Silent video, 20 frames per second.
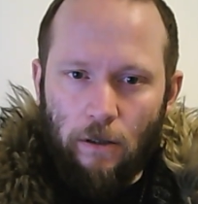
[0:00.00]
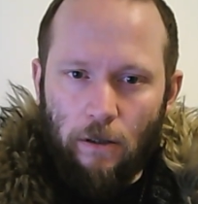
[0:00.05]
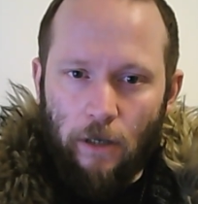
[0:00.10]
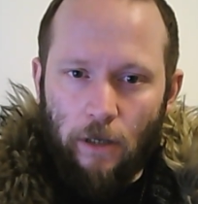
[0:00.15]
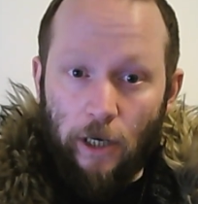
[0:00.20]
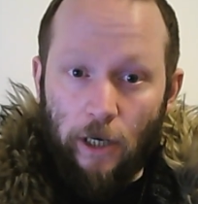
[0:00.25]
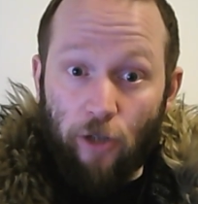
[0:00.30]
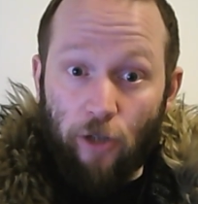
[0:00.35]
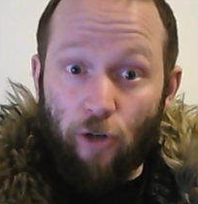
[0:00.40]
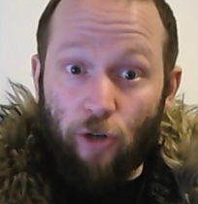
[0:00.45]

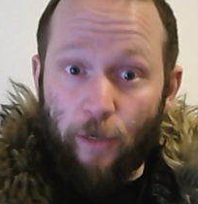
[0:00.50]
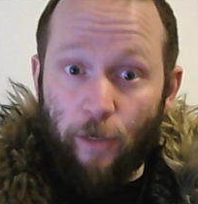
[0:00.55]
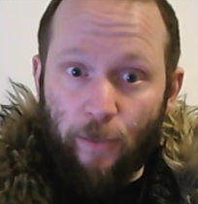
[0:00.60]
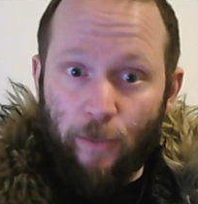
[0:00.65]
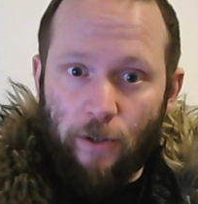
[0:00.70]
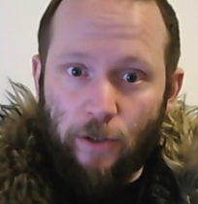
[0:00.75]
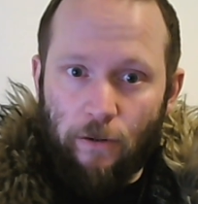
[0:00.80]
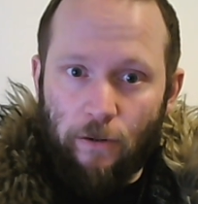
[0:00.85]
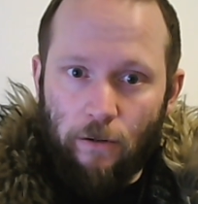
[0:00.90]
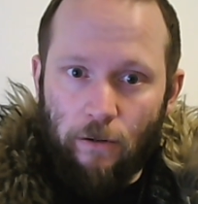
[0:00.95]
he
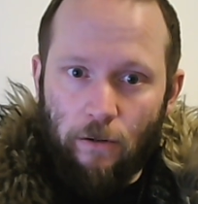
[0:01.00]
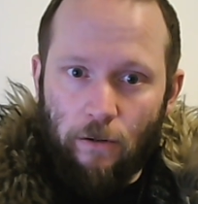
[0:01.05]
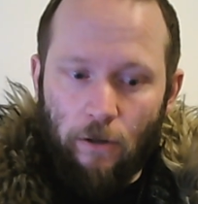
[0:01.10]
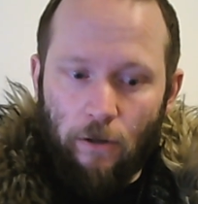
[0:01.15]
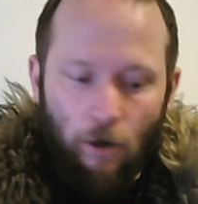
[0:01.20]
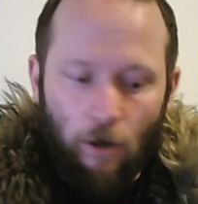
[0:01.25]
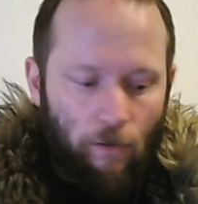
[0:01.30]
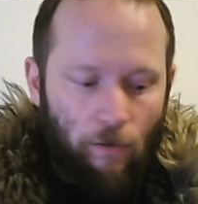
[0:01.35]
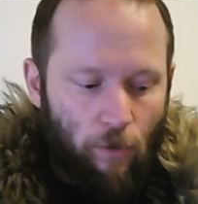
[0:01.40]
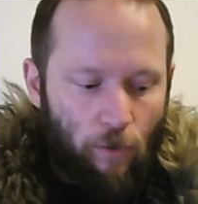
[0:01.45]
trips
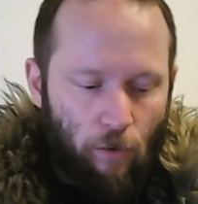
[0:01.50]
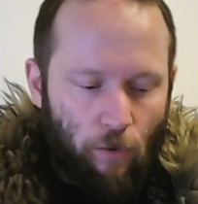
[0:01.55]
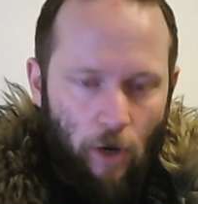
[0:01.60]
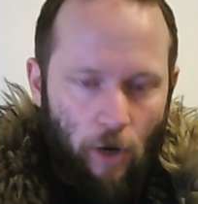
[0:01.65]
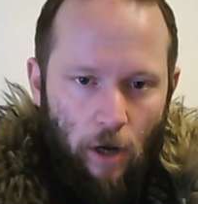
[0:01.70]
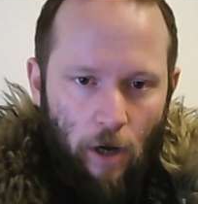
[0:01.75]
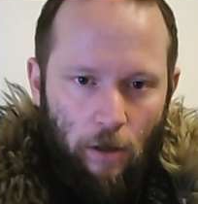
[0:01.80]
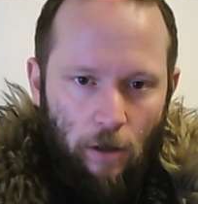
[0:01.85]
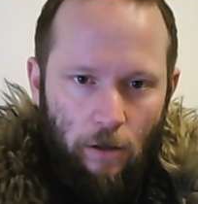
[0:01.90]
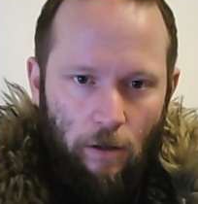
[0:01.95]
over a
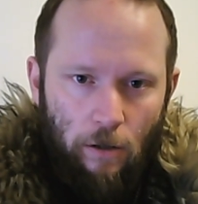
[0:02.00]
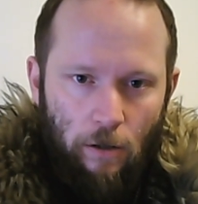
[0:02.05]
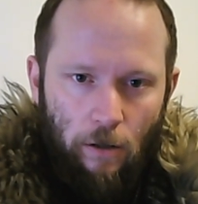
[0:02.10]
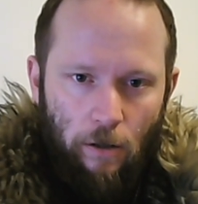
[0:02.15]
rock